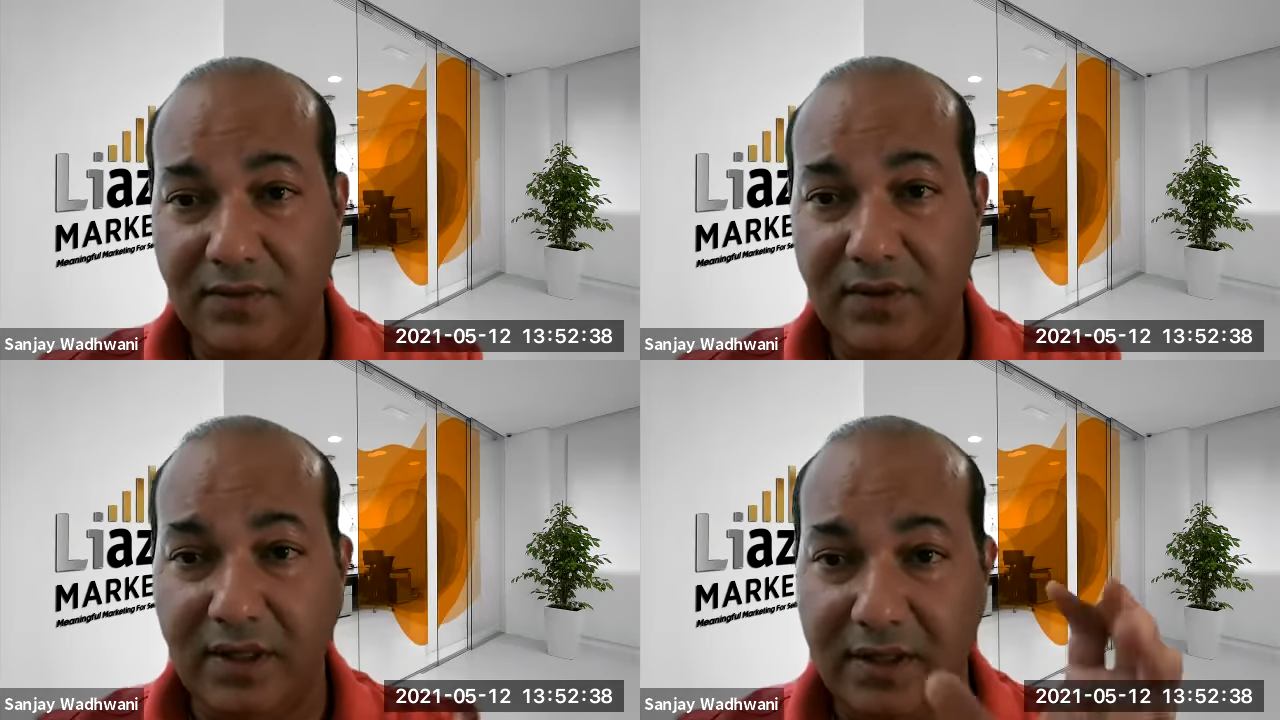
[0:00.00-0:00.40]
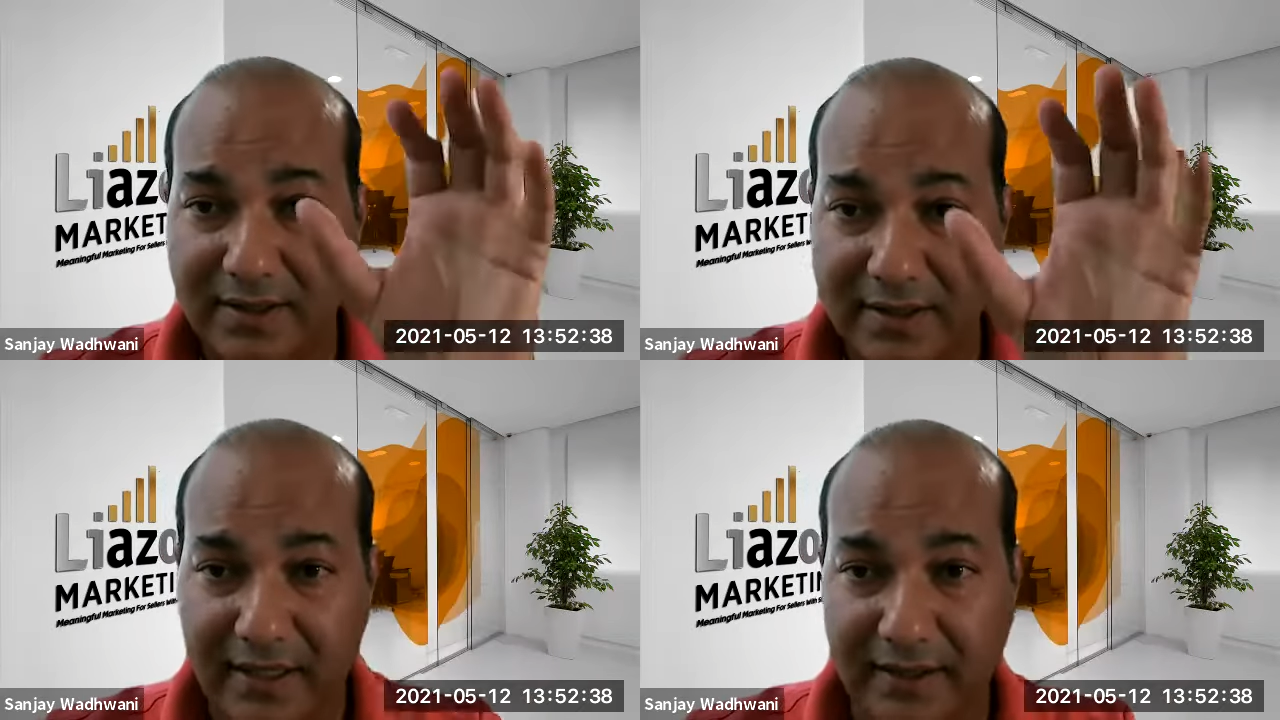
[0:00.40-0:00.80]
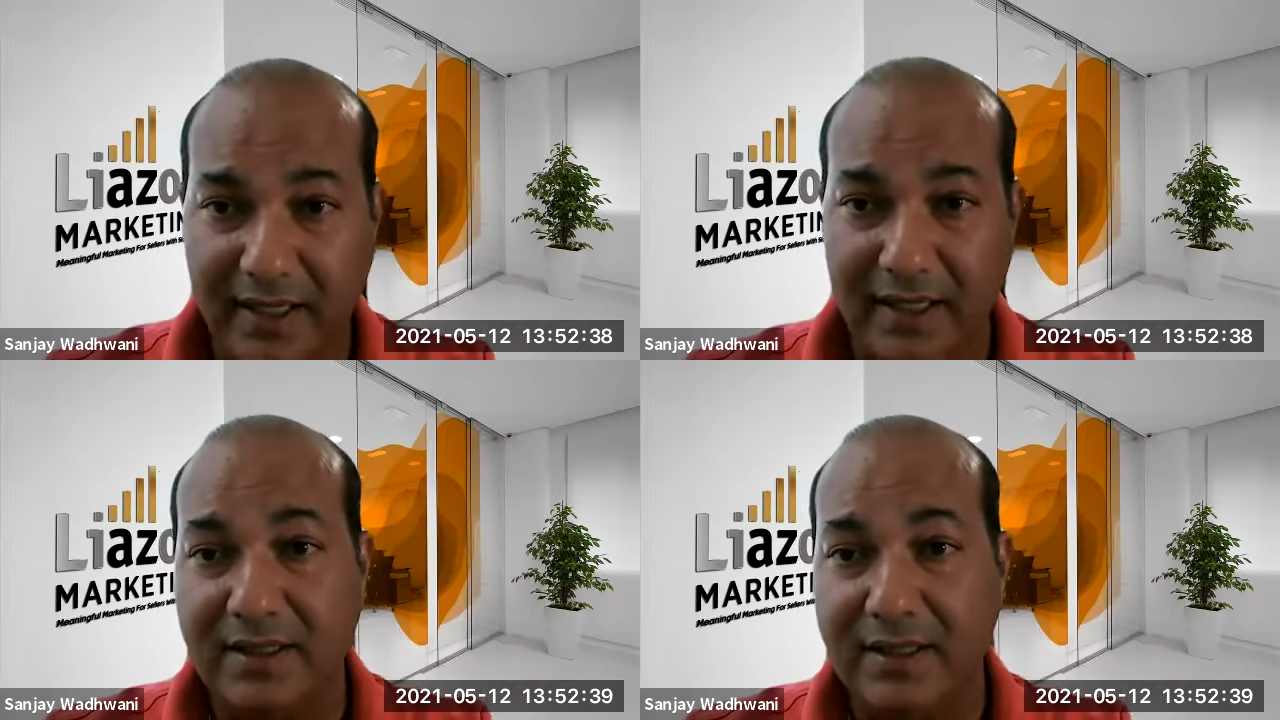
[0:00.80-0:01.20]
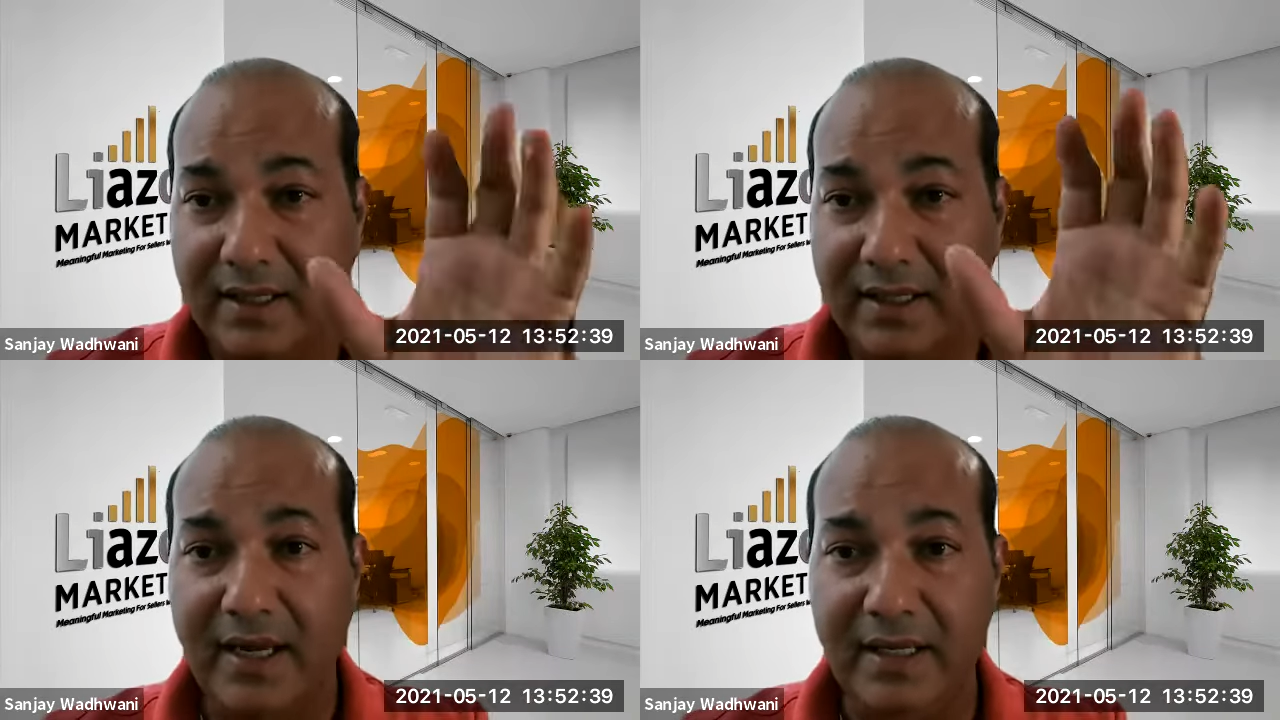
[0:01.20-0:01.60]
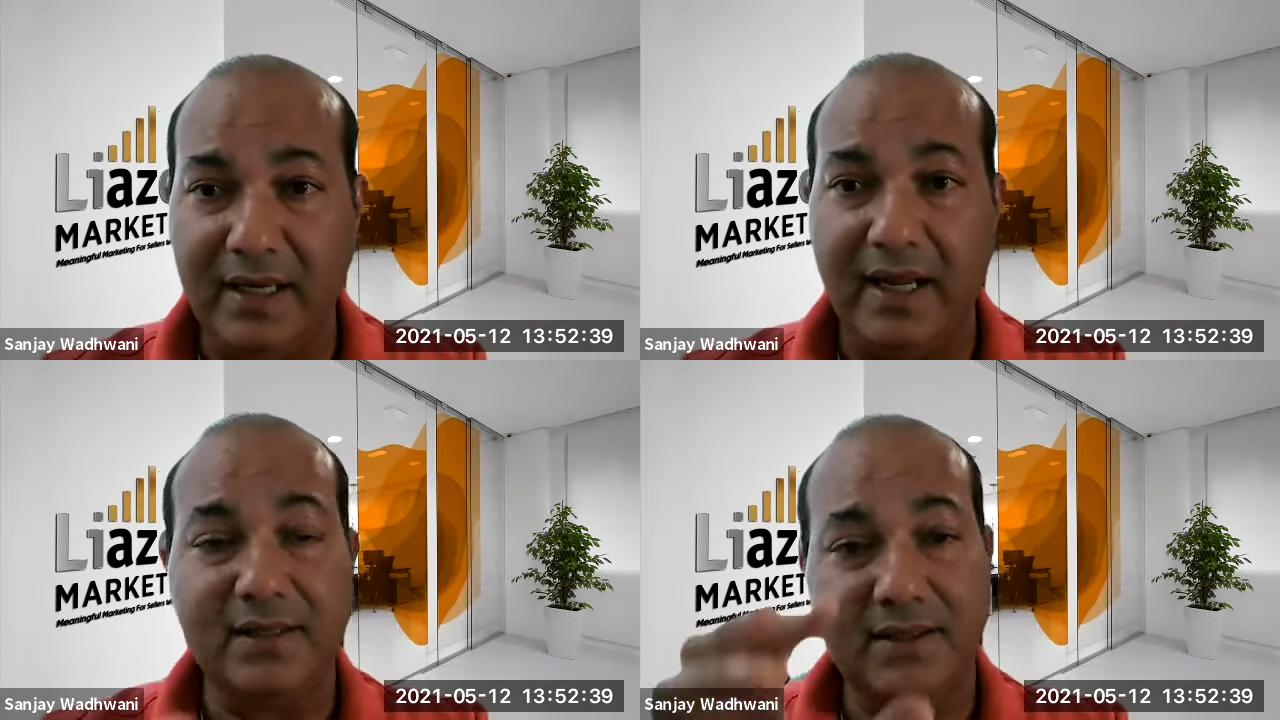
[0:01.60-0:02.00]
We're going to take this
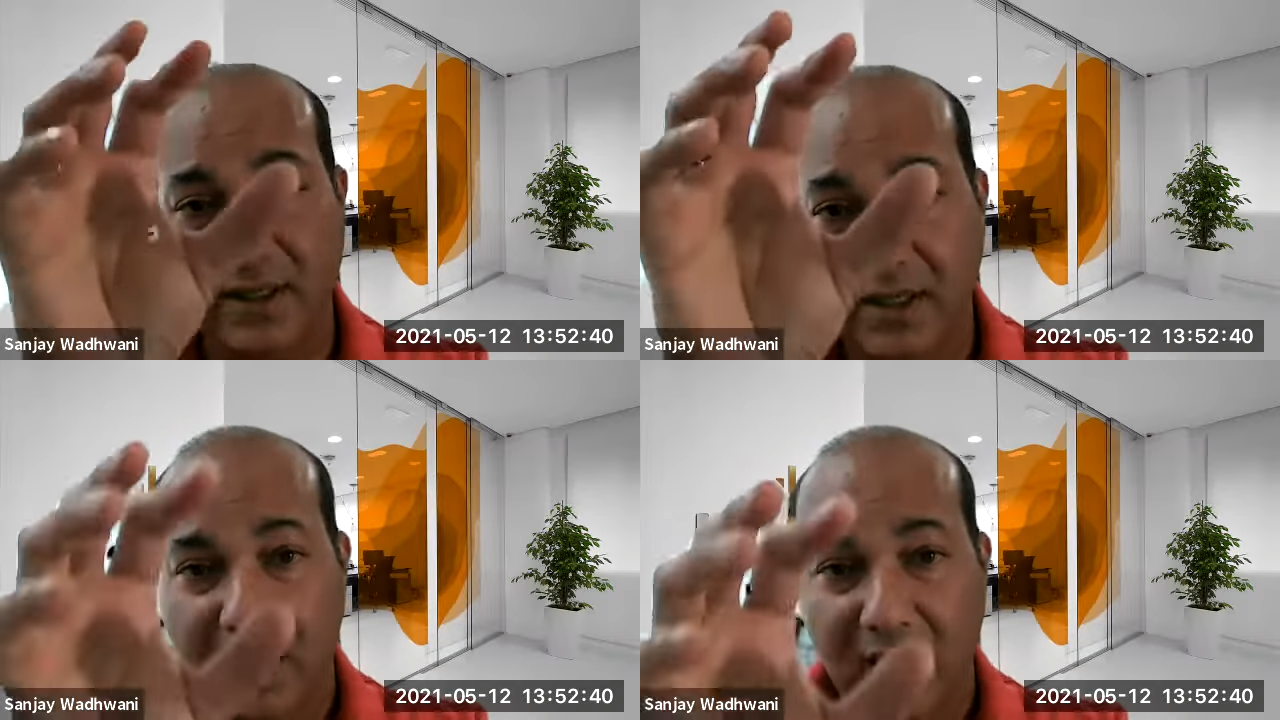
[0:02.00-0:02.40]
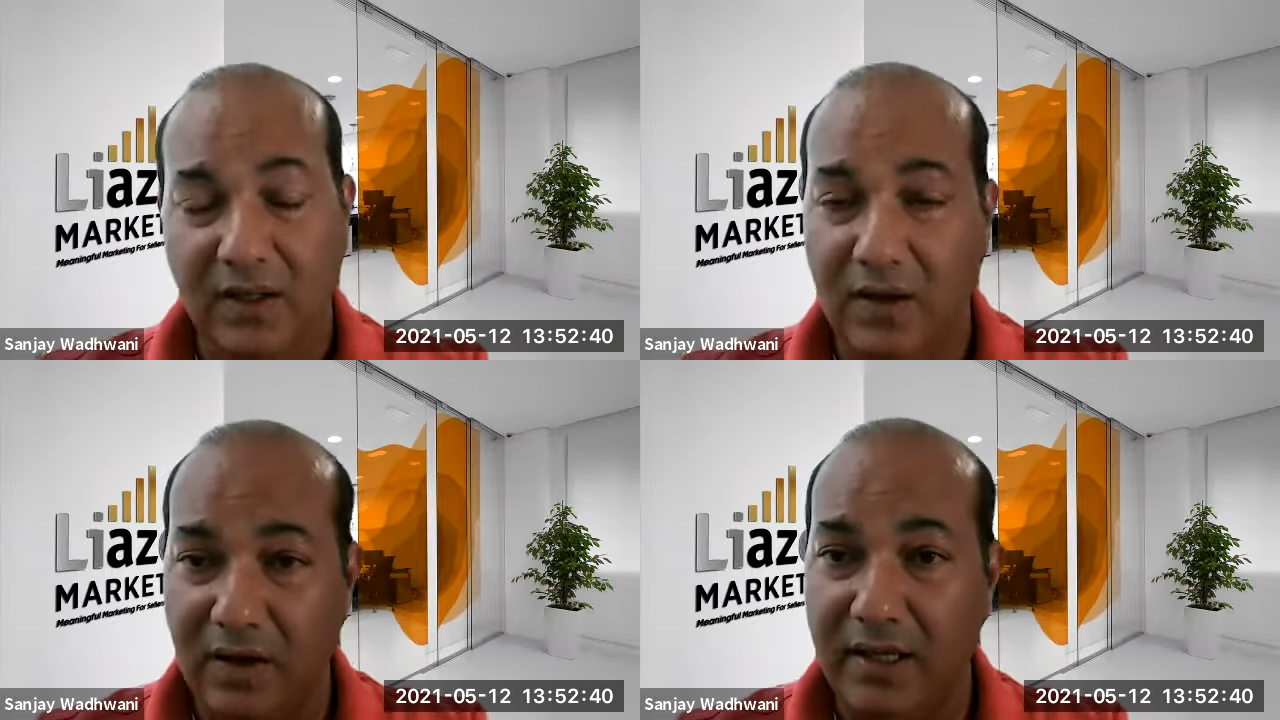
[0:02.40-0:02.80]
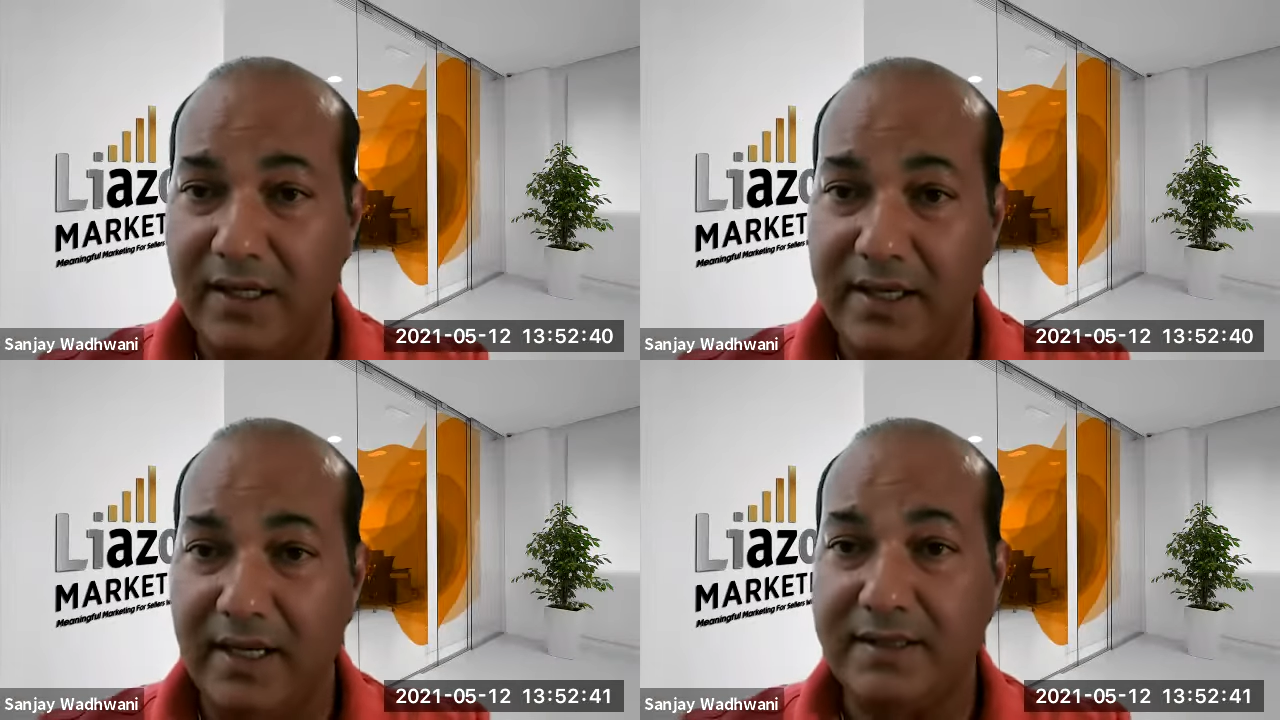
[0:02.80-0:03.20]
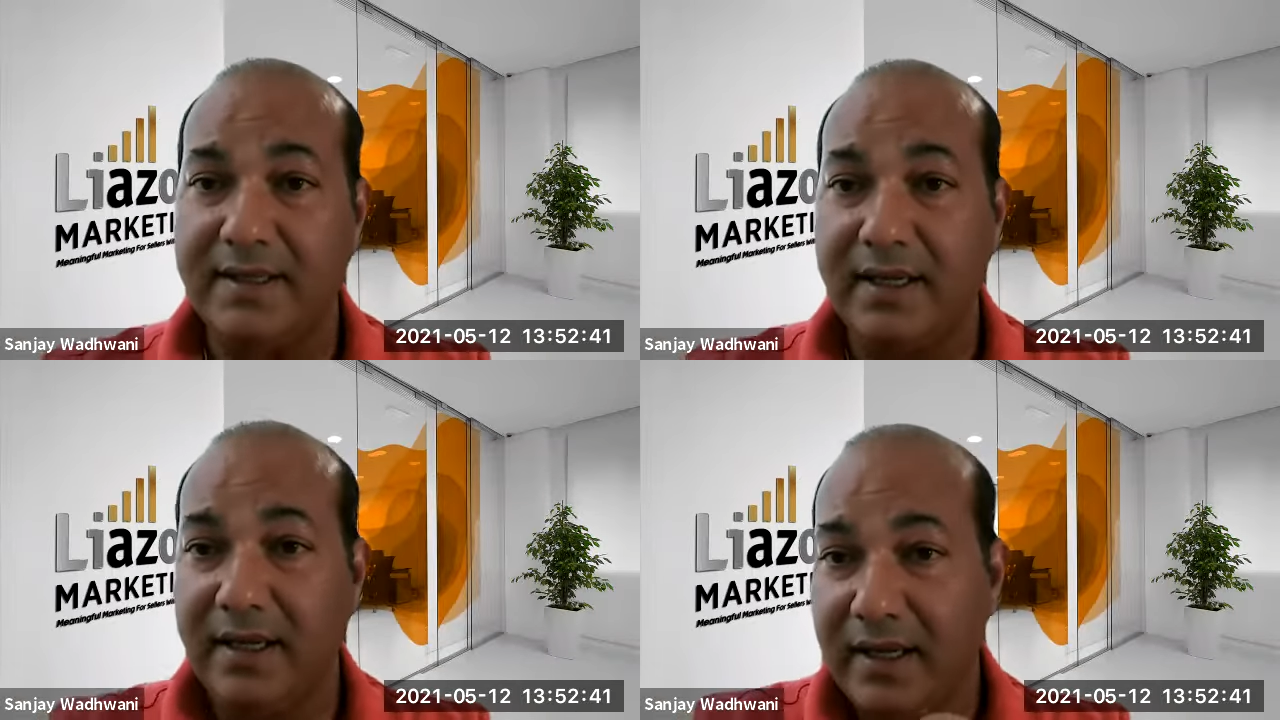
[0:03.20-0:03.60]
index, non-index,